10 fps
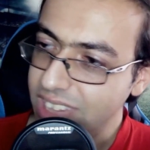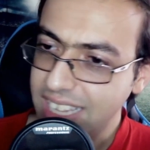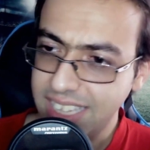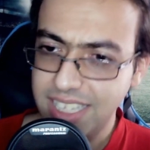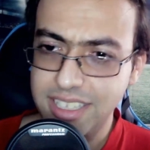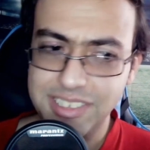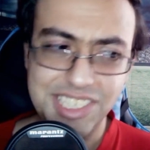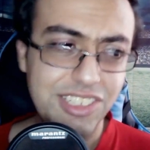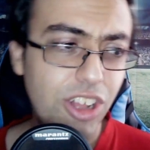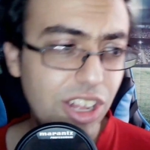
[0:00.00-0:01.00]
And then there's
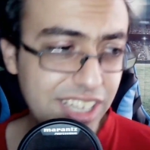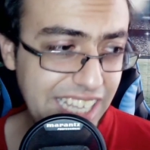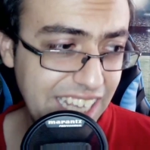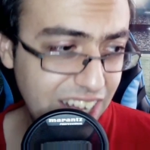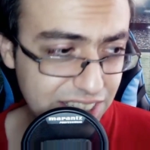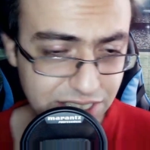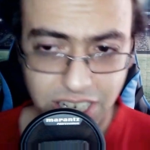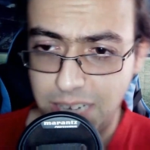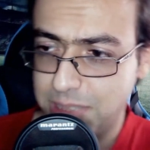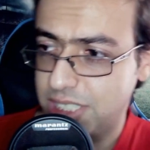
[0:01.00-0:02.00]
the other
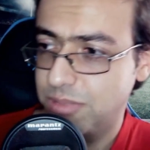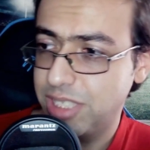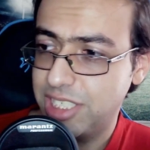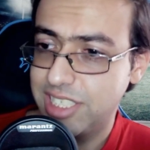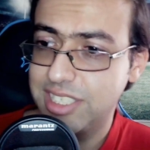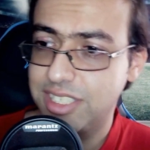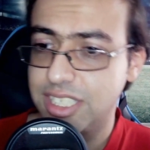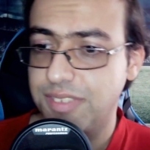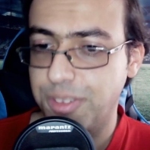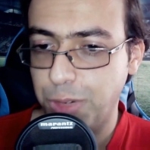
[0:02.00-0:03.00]
option, which is the
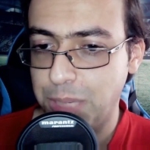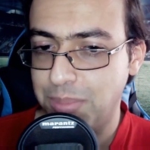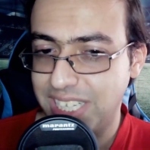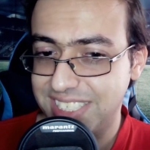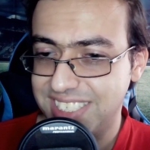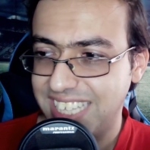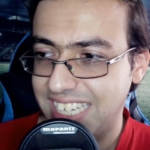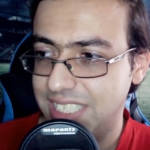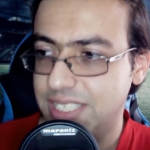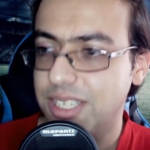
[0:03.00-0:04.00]
3 months, and
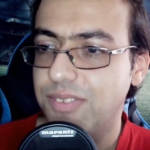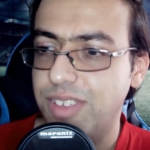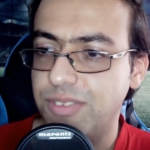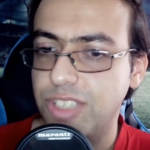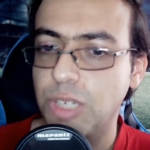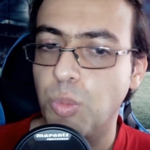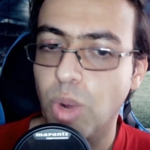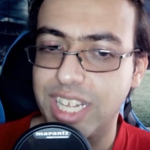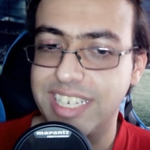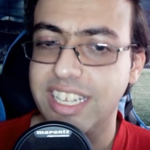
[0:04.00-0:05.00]
it's
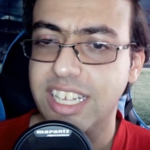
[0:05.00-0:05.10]
$51.